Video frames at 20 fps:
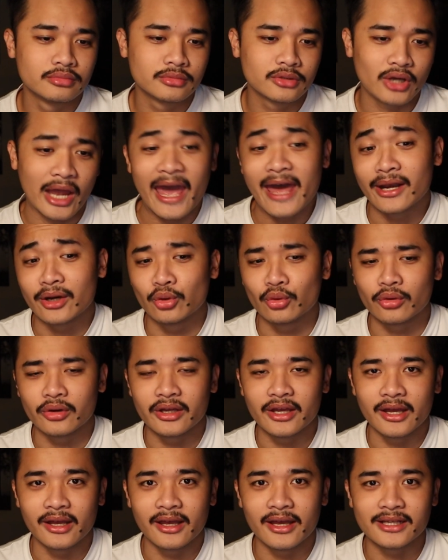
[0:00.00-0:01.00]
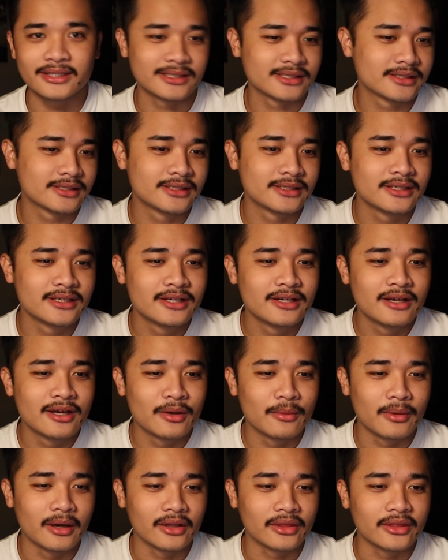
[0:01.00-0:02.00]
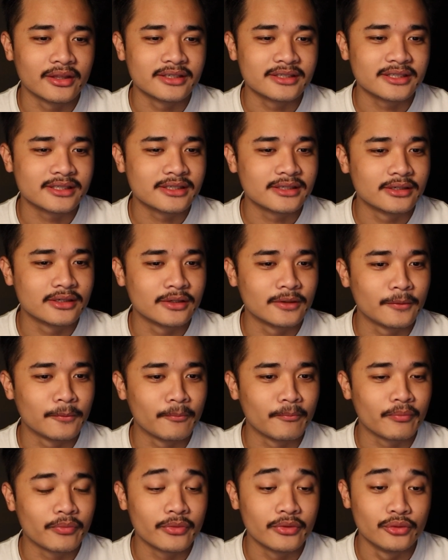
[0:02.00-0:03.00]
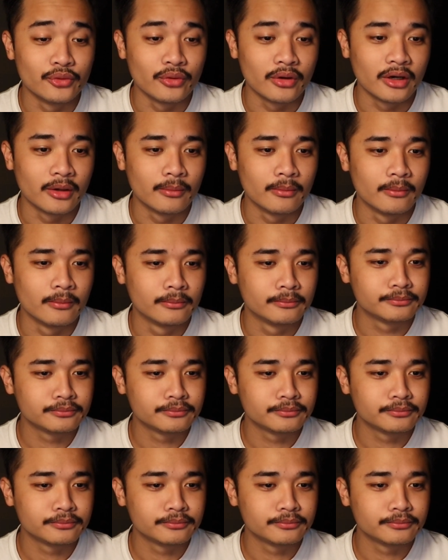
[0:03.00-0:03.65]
category, I guess, about this new hub.